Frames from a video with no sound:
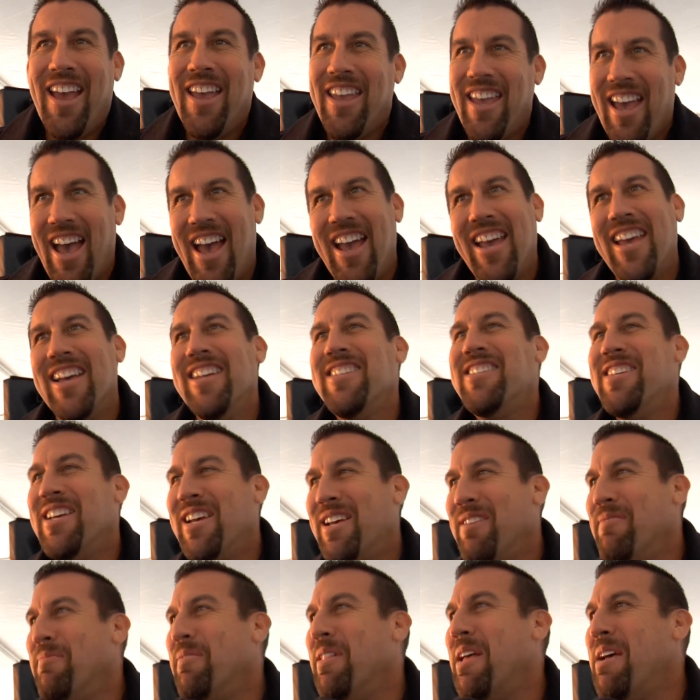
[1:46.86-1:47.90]
yeah, I guess
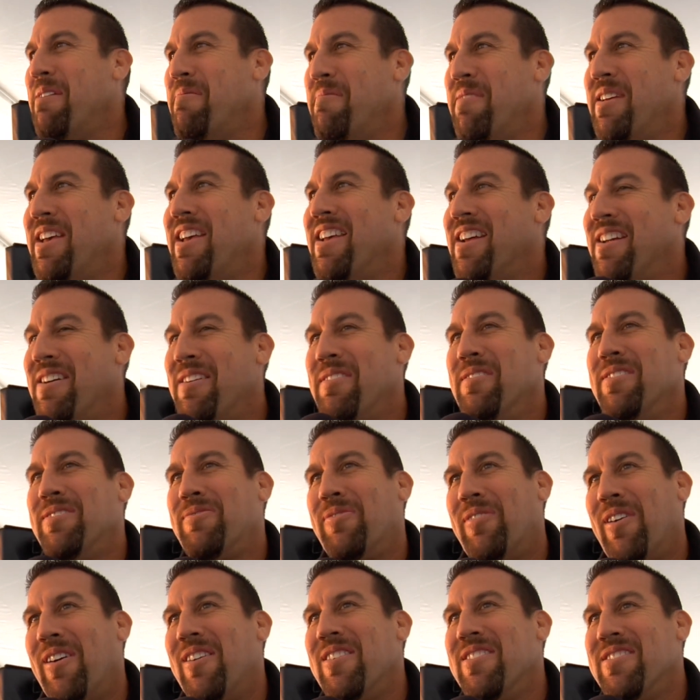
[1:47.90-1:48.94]
they could blame me you know,
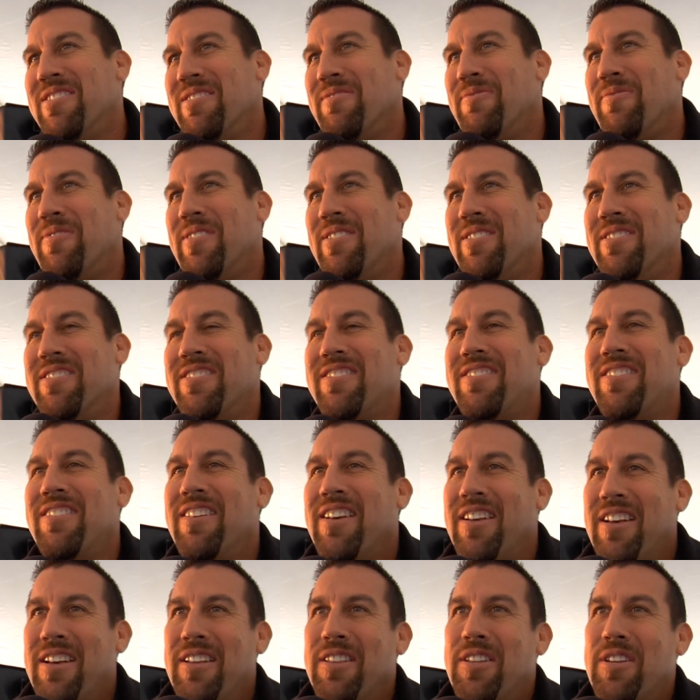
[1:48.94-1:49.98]
as far as if there's
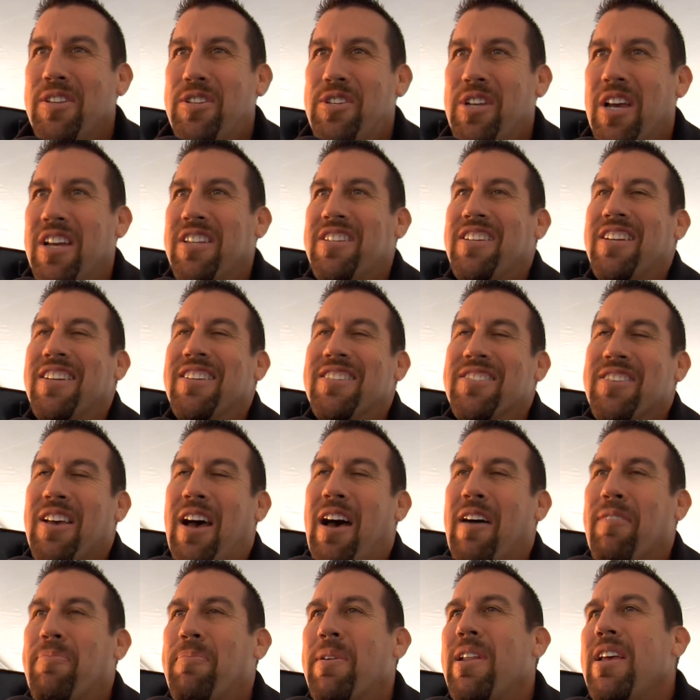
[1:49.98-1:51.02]
the judging is
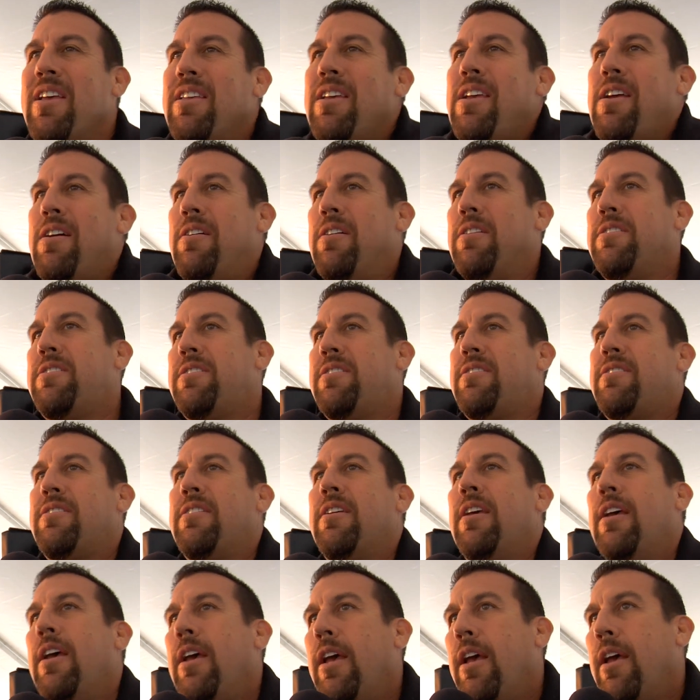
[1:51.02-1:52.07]
off, but it, you know
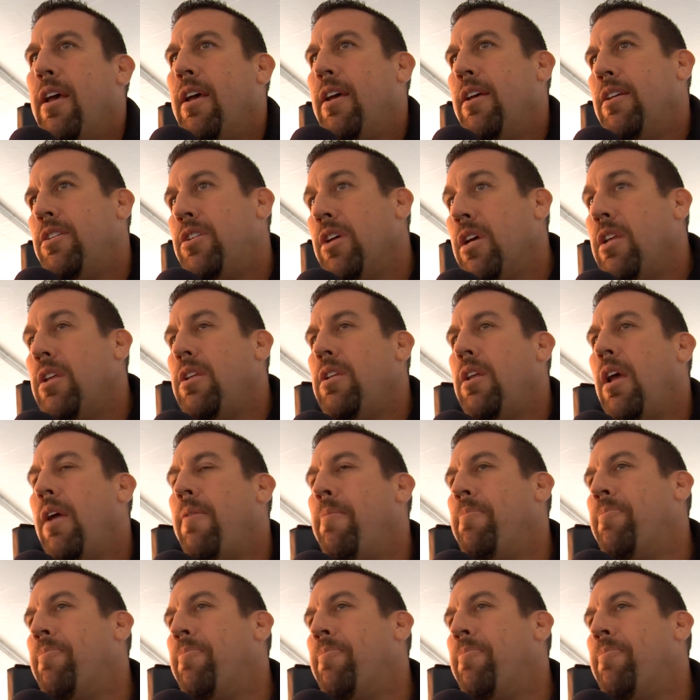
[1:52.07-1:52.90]
it's judge,